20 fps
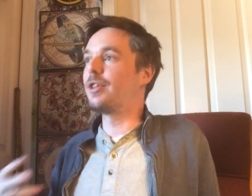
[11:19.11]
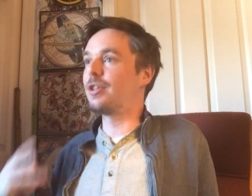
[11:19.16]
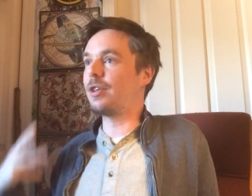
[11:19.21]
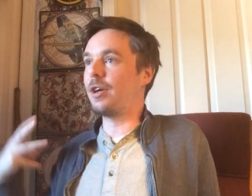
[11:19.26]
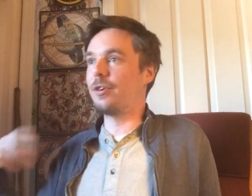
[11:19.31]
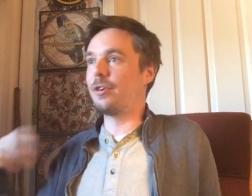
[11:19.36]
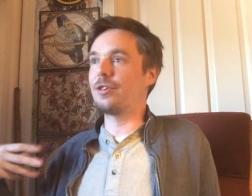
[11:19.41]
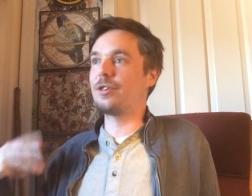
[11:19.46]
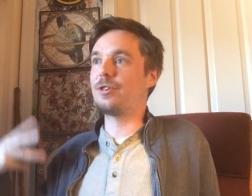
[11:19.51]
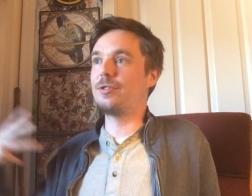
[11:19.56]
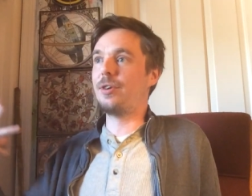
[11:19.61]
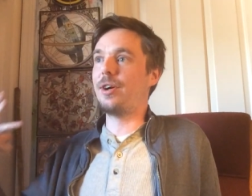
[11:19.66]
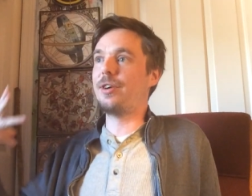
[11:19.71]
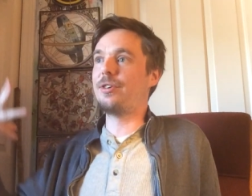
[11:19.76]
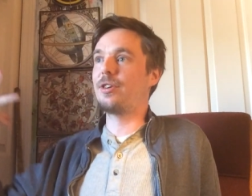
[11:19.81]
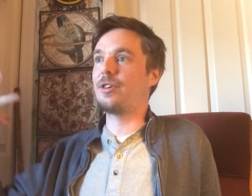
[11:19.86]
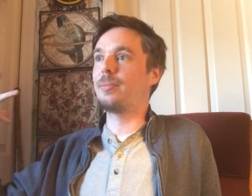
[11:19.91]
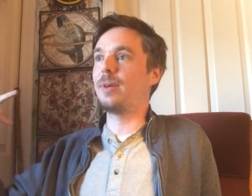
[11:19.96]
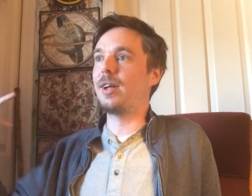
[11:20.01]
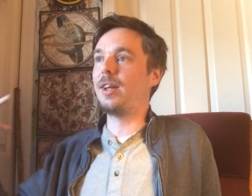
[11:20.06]
how to
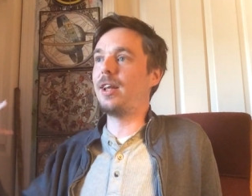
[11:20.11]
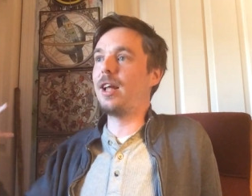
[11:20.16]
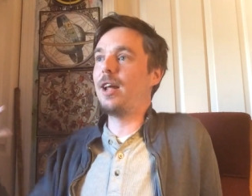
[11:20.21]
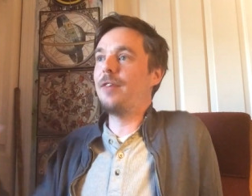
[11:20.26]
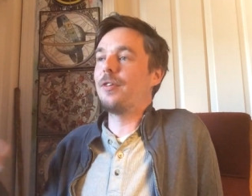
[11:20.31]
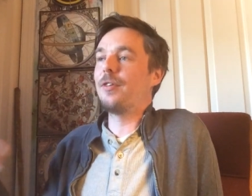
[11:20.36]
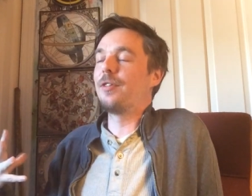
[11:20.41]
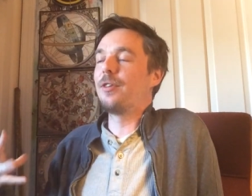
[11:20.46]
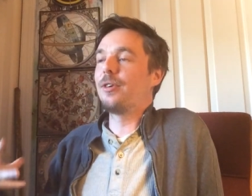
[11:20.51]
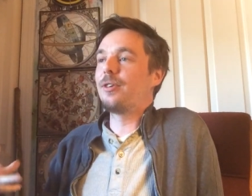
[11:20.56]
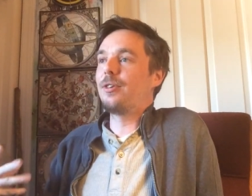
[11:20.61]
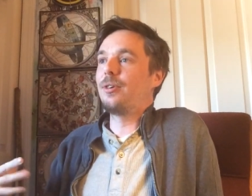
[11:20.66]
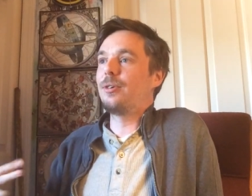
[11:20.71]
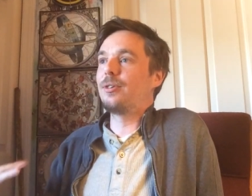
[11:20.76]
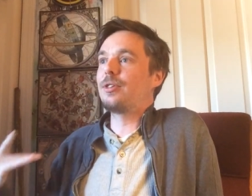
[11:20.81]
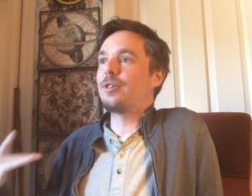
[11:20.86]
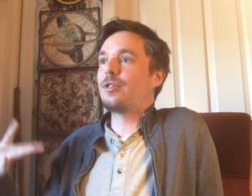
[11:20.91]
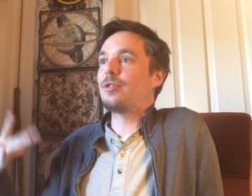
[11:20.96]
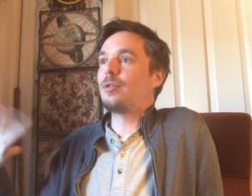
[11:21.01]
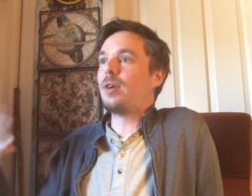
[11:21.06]
structure my life if there's no
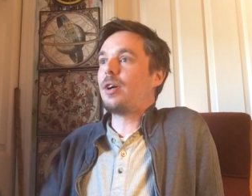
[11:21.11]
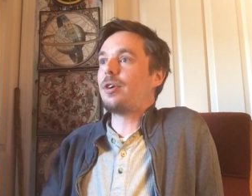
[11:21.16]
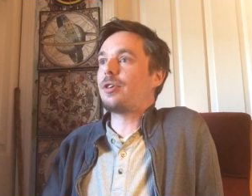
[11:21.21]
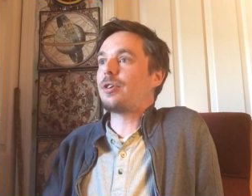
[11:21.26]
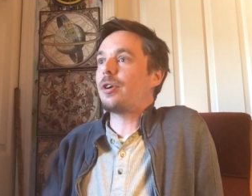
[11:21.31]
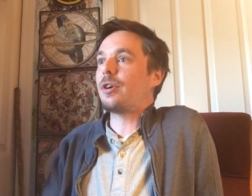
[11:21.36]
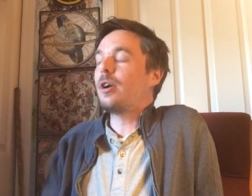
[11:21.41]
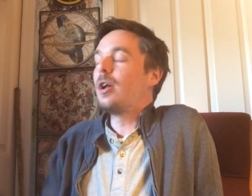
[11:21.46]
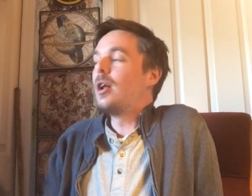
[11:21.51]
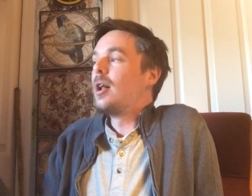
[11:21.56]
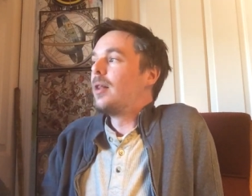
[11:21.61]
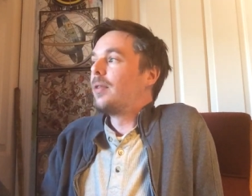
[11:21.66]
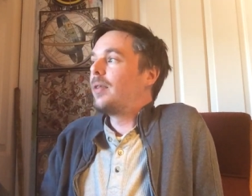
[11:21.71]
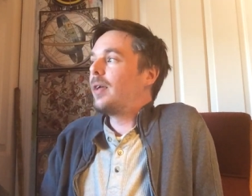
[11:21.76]
structure